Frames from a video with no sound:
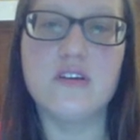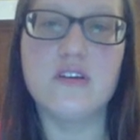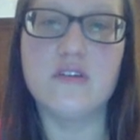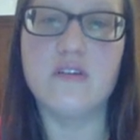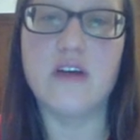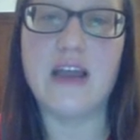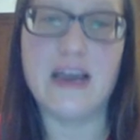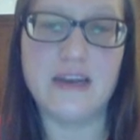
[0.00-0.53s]

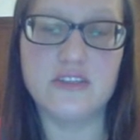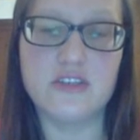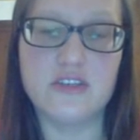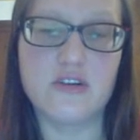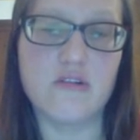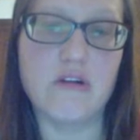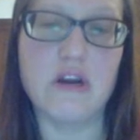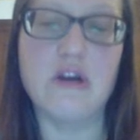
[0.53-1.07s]
you'll add it to
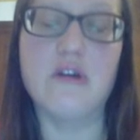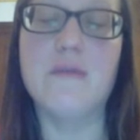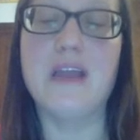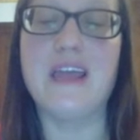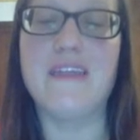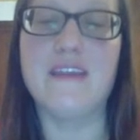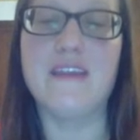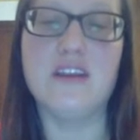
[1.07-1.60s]
Chrome,
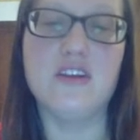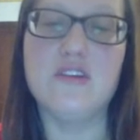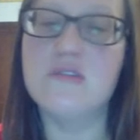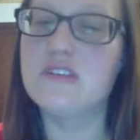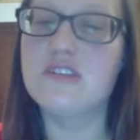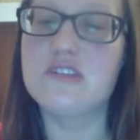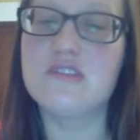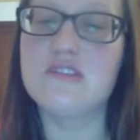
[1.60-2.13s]
and then you
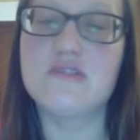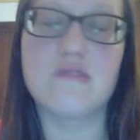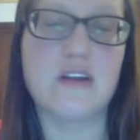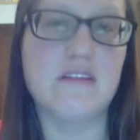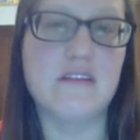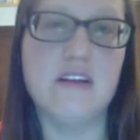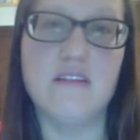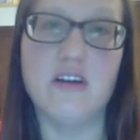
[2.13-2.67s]
can just
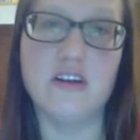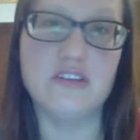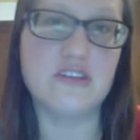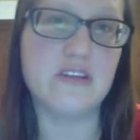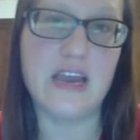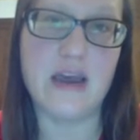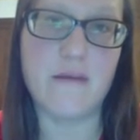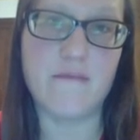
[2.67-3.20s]
directly launch
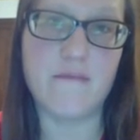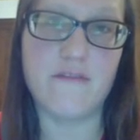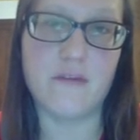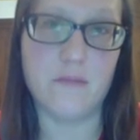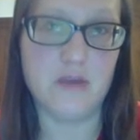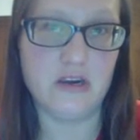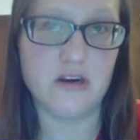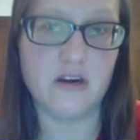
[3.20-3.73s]
the app
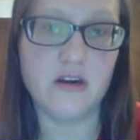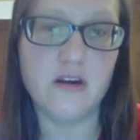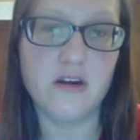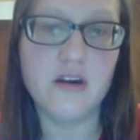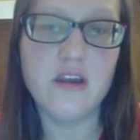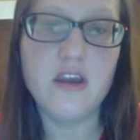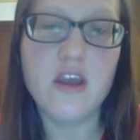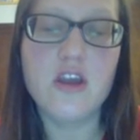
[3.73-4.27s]
from here.
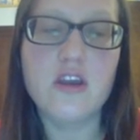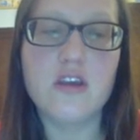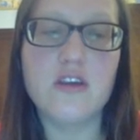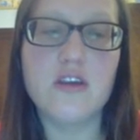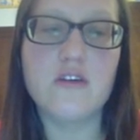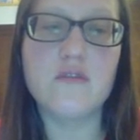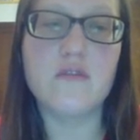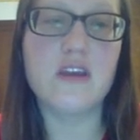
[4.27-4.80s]

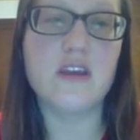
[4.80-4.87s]
You